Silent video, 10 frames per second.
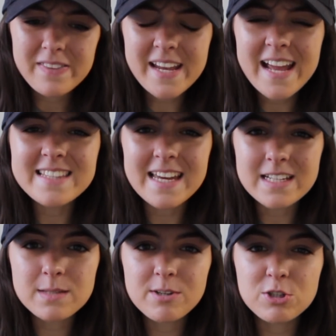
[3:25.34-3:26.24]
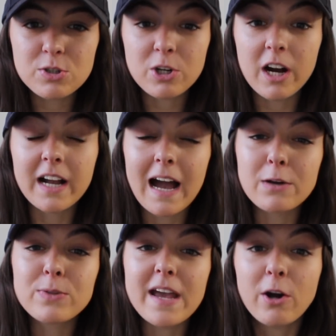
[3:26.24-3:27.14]
they get Dennis Smith Jr., a
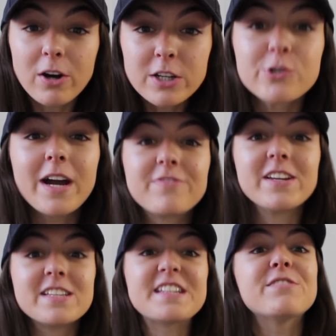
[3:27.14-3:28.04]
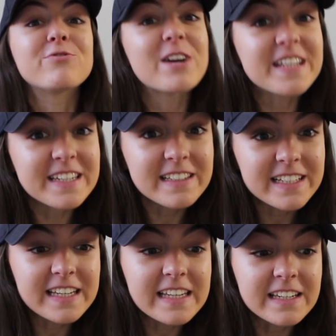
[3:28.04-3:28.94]
guy who they could have drafted instead of Frank
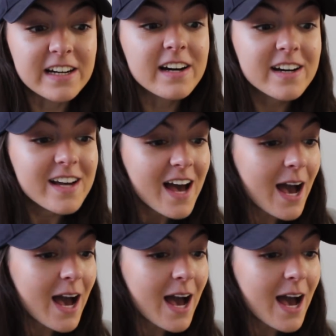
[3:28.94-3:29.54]
Ntilikina.